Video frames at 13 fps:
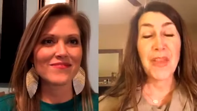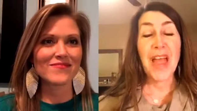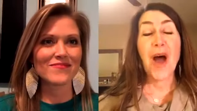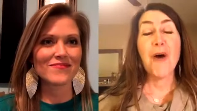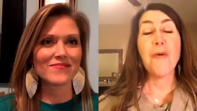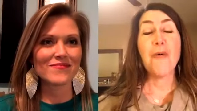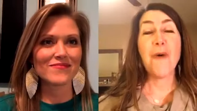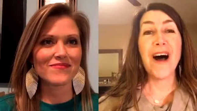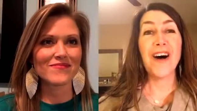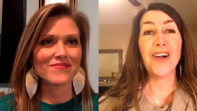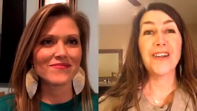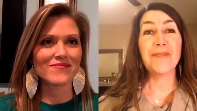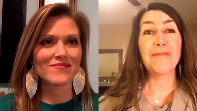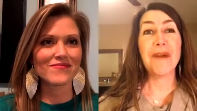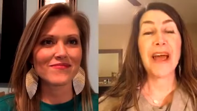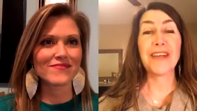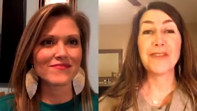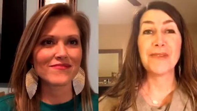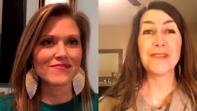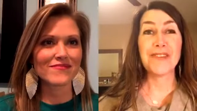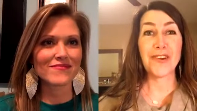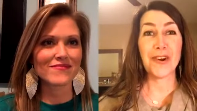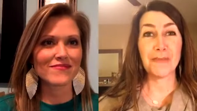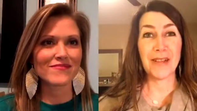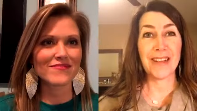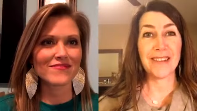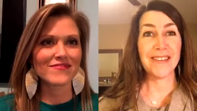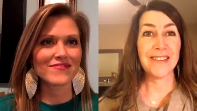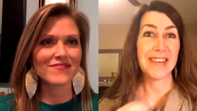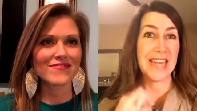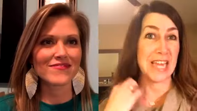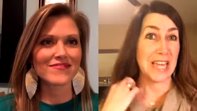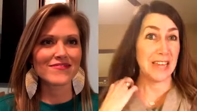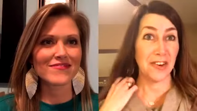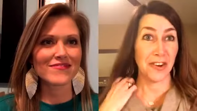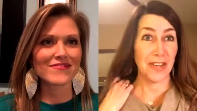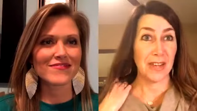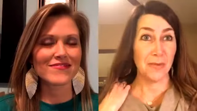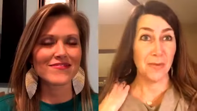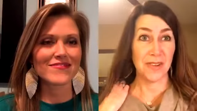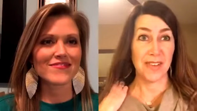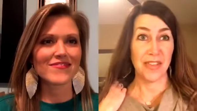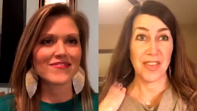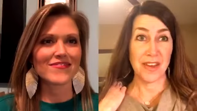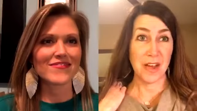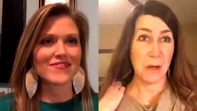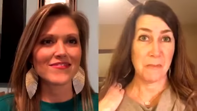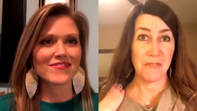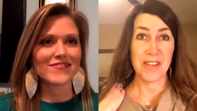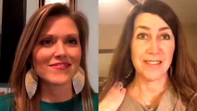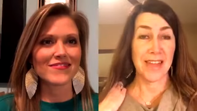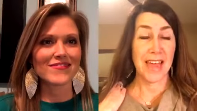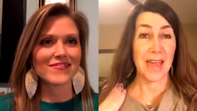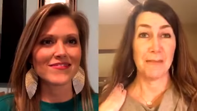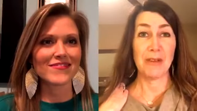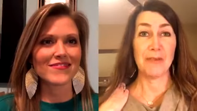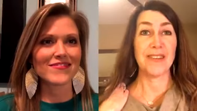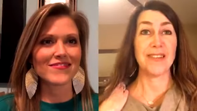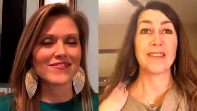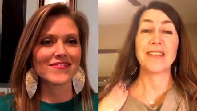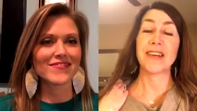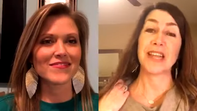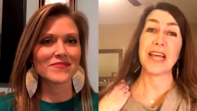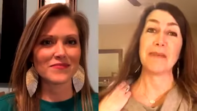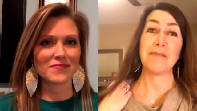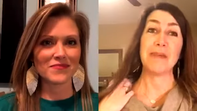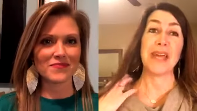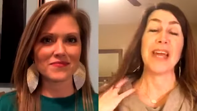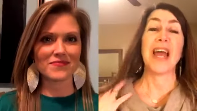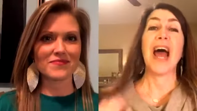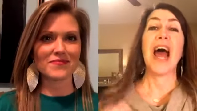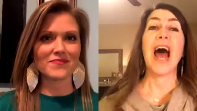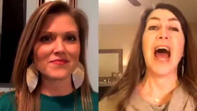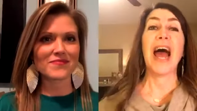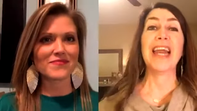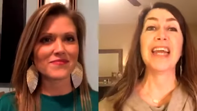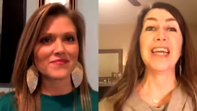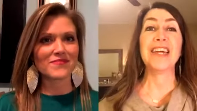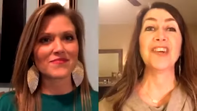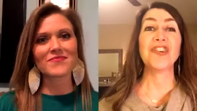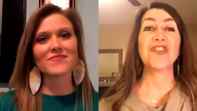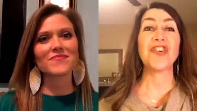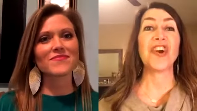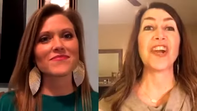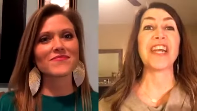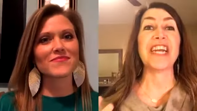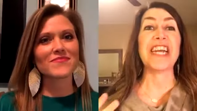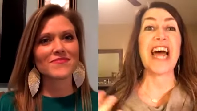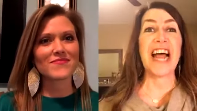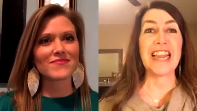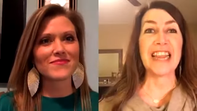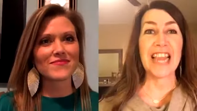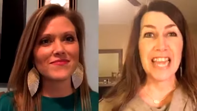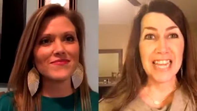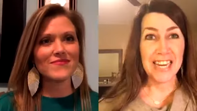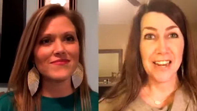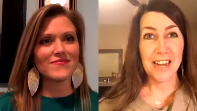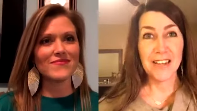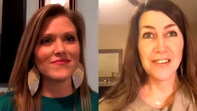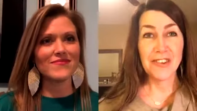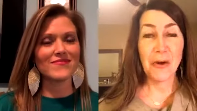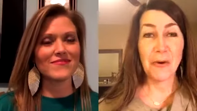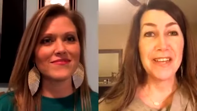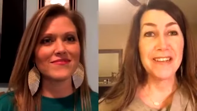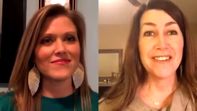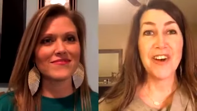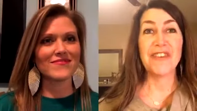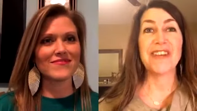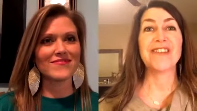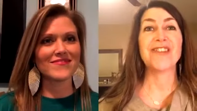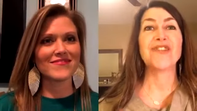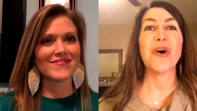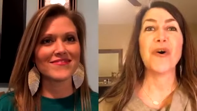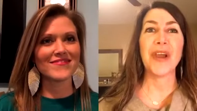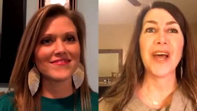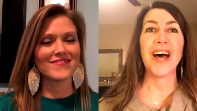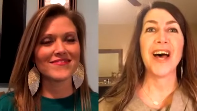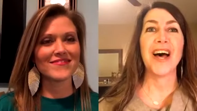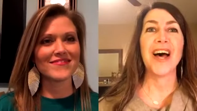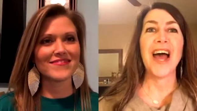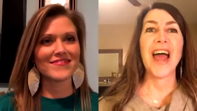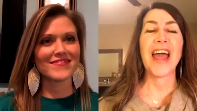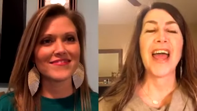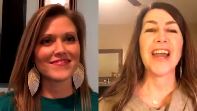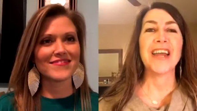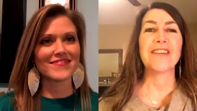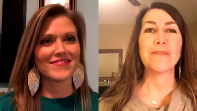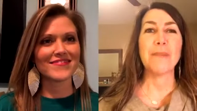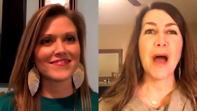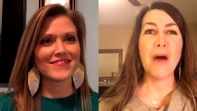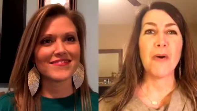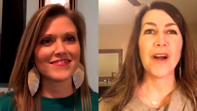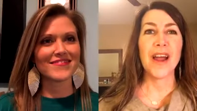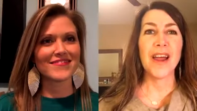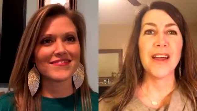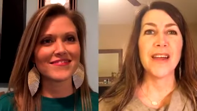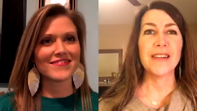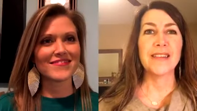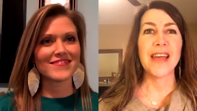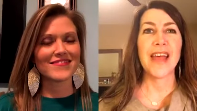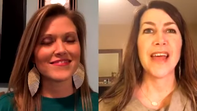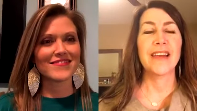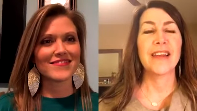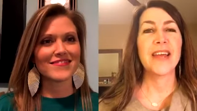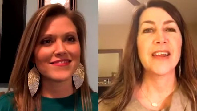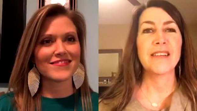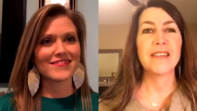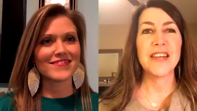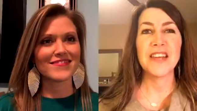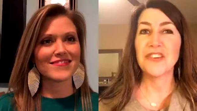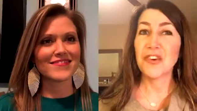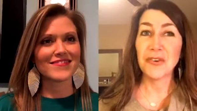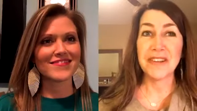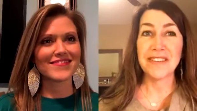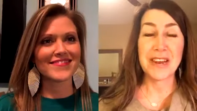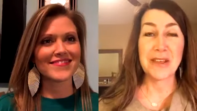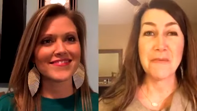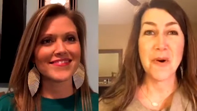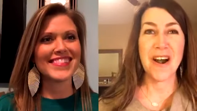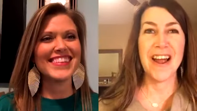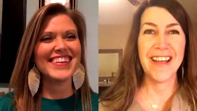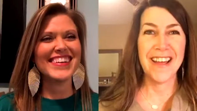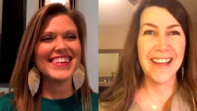Speaker 1: Well, my husband started Plexus, and he, you know, he was at the top of his game. He wasn't sick like me, and he just started not liking it. So he's off his soda and his Powerades, and he doesn't eat donuts anymore, and